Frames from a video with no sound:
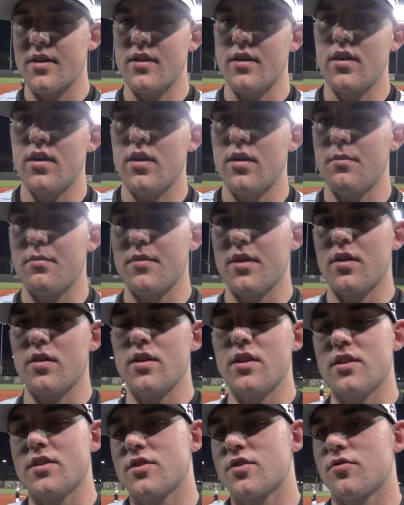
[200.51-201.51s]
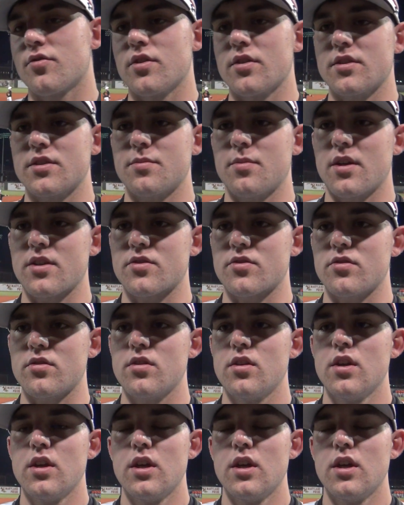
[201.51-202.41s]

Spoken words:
It's really special.